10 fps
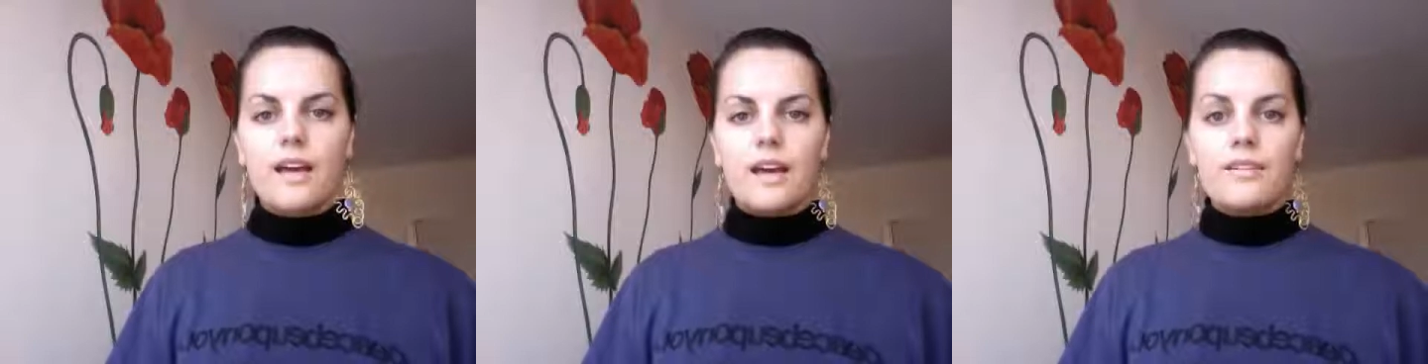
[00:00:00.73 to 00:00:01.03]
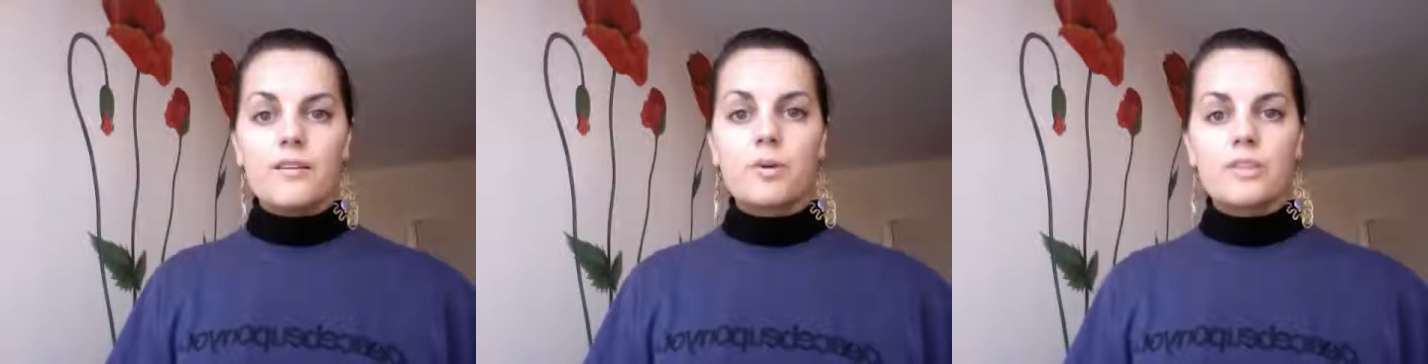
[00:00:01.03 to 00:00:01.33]
I
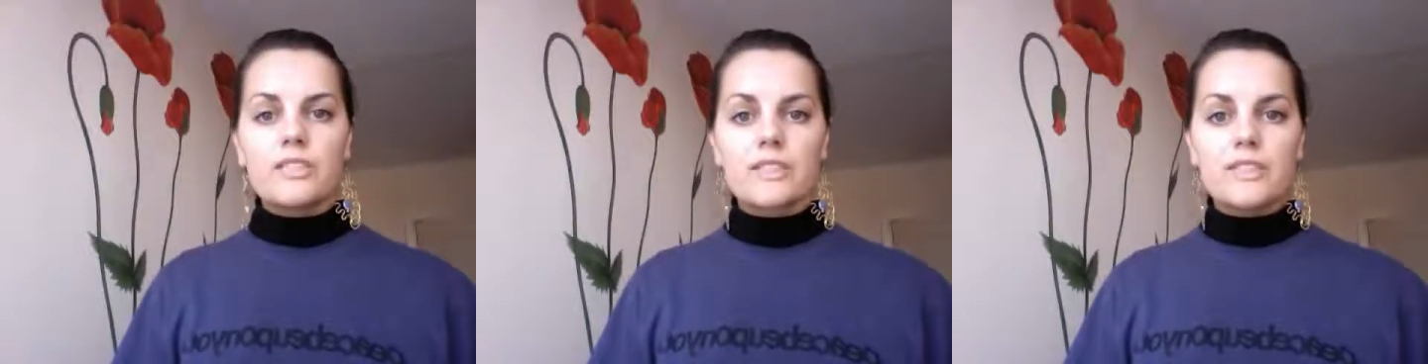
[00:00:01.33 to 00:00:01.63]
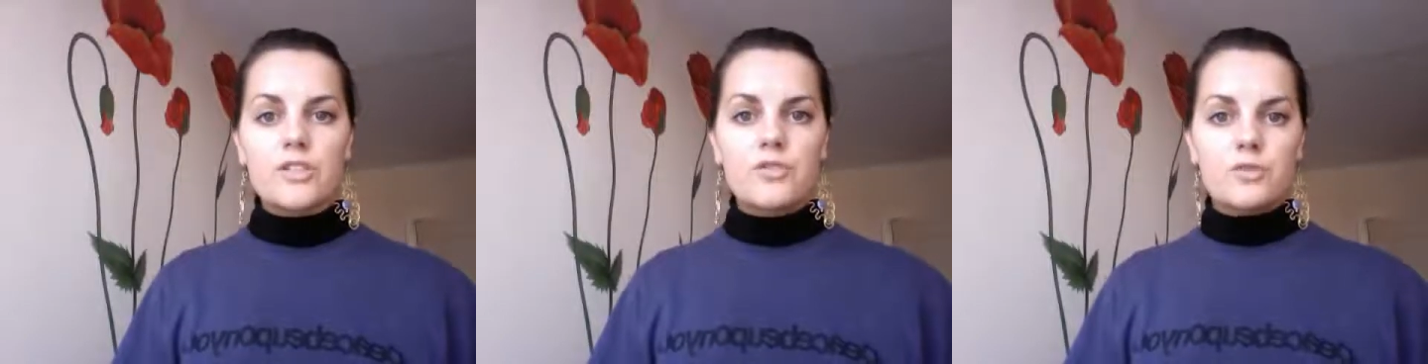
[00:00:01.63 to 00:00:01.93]
think
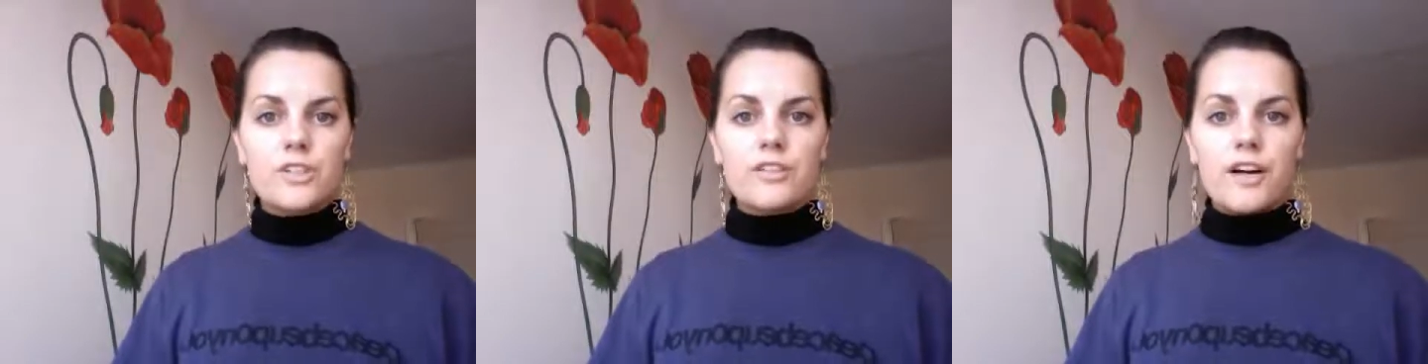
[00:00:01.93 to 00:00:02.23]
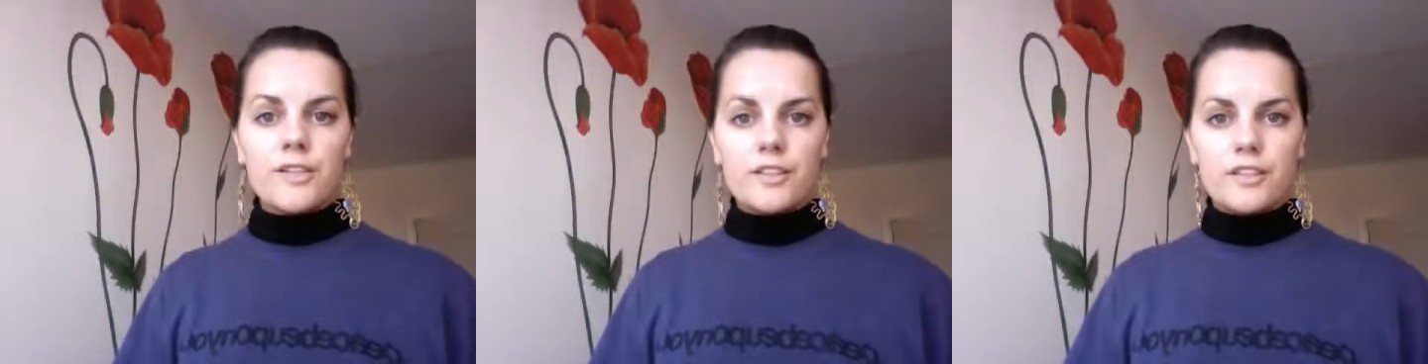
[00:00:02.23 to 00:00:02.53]
political street
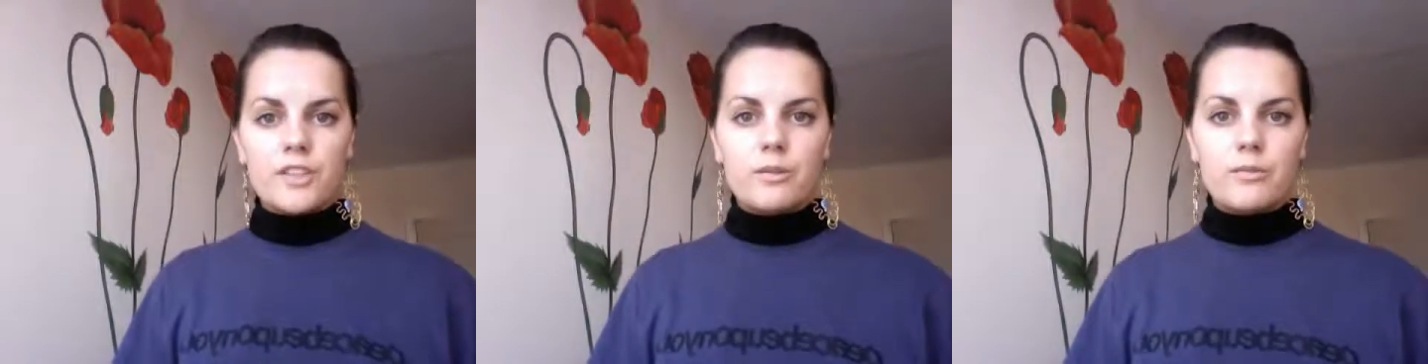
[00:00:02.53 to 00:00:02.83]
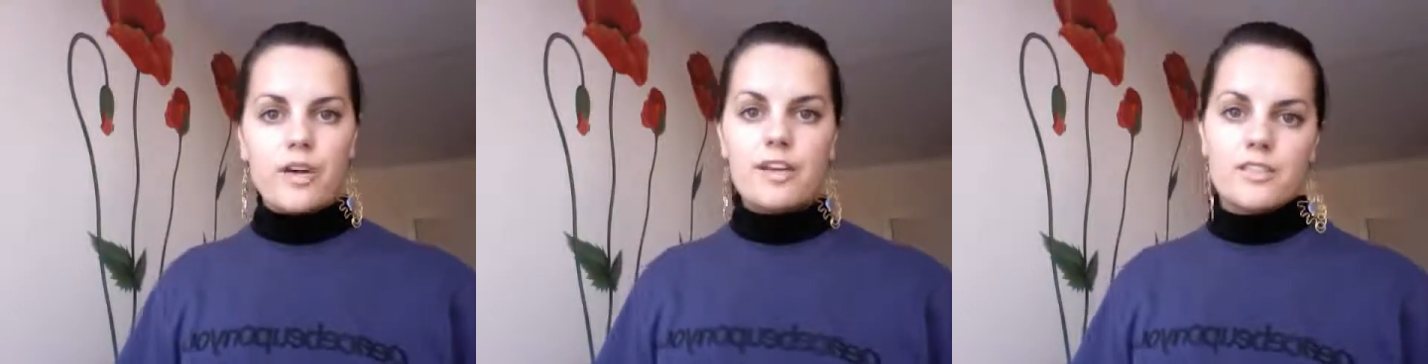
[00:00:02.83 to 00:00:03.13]
art in Egypt
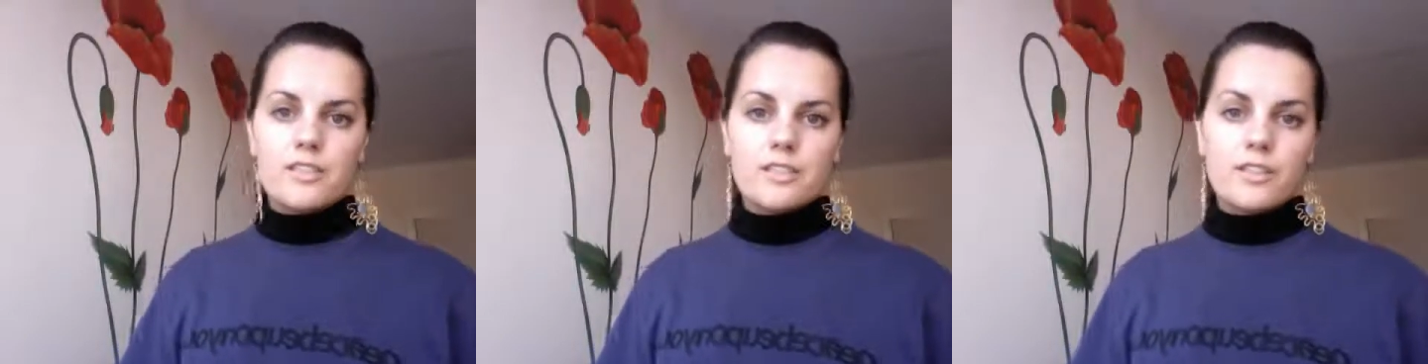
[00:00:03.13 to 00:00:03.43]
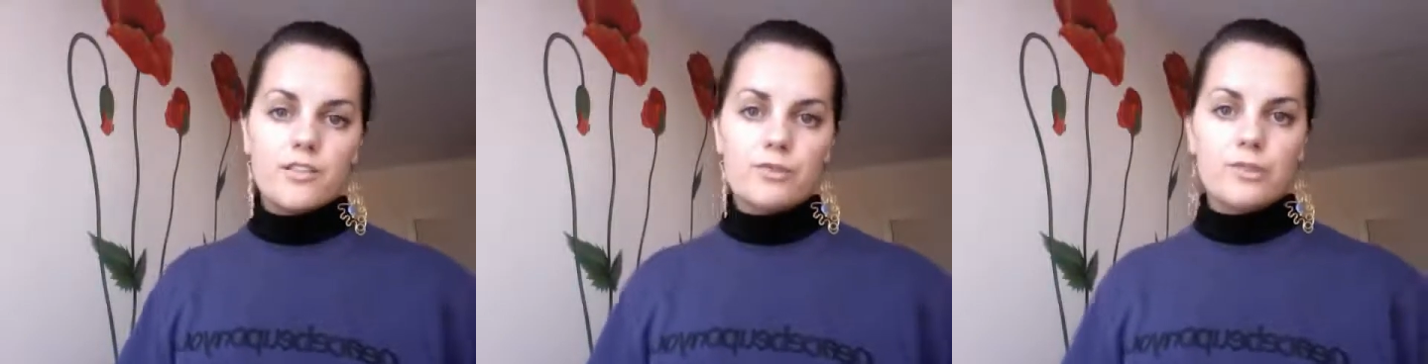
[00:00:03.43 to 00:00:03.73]
has a
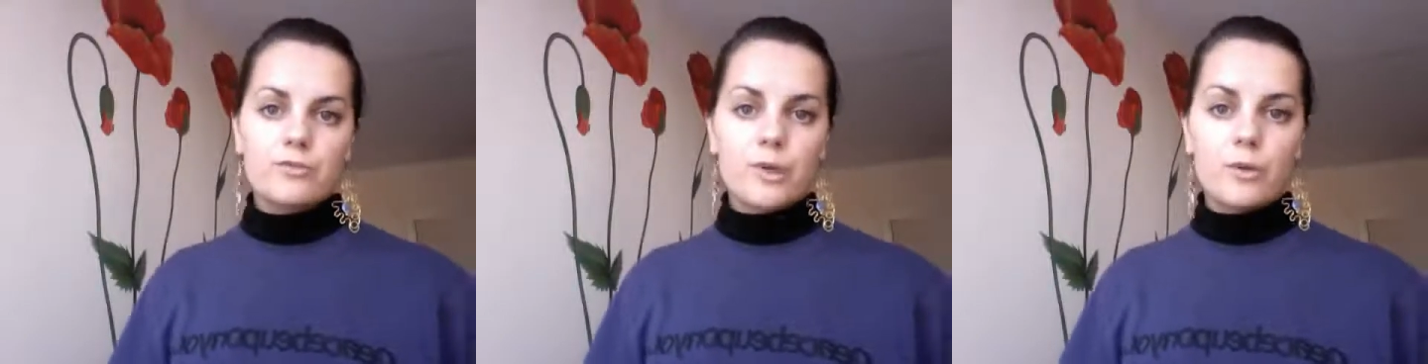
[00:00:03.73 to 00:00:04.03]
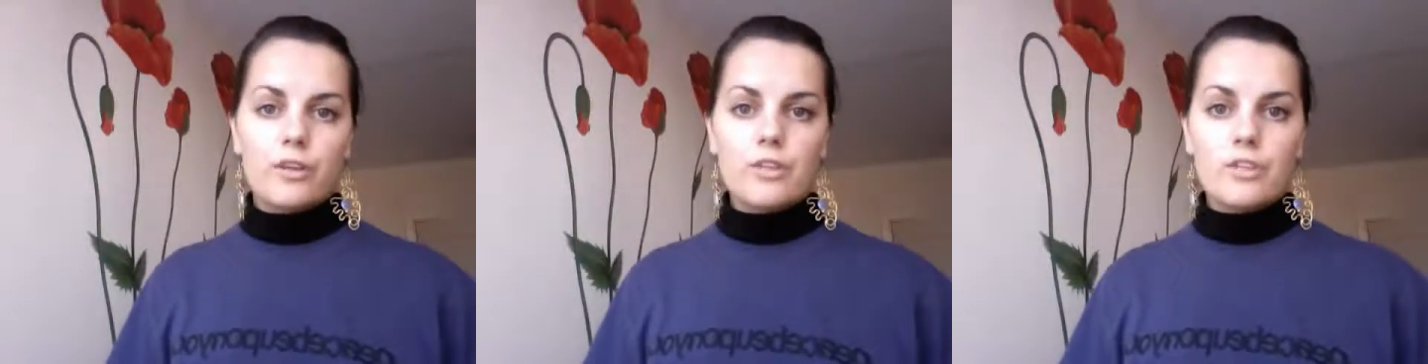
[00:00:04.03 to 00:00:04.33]
different role
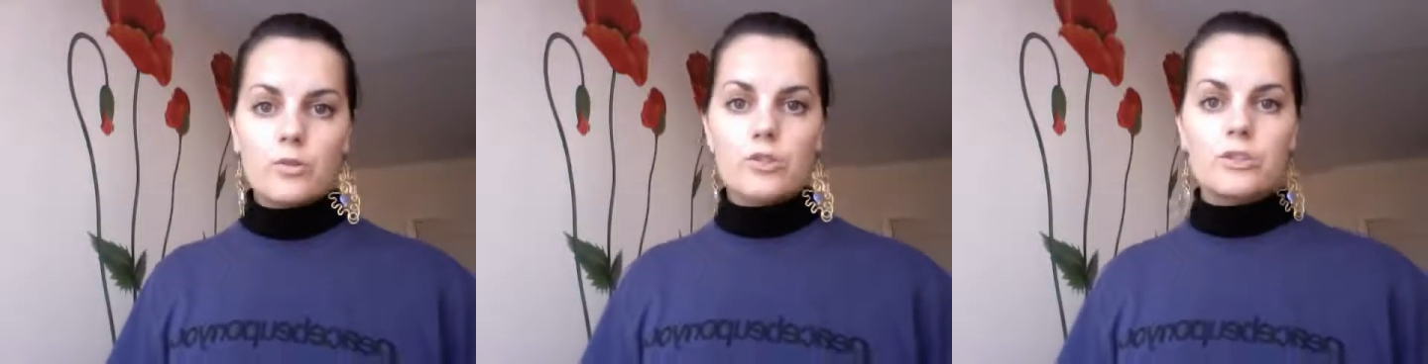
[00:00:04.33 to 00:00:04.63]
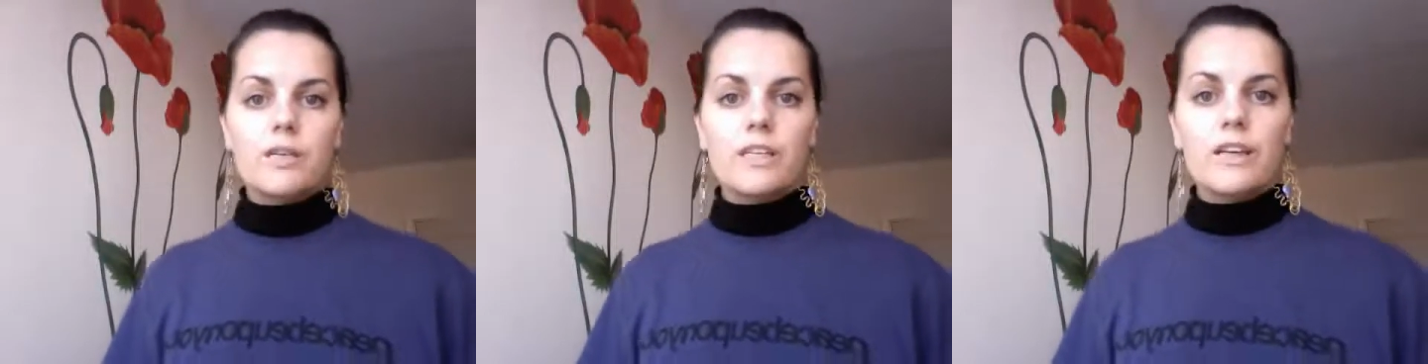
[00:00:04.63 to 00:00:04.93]
than the social
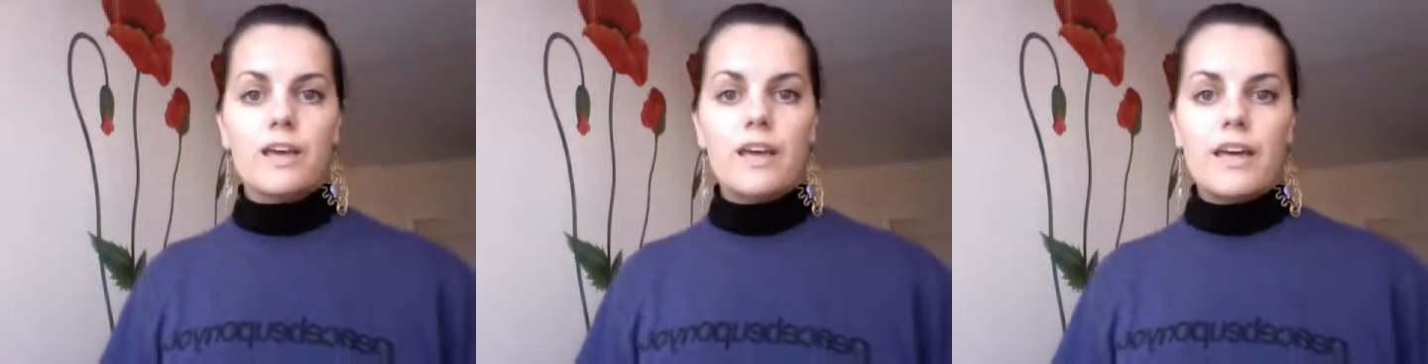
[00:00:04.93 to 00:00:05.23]
media.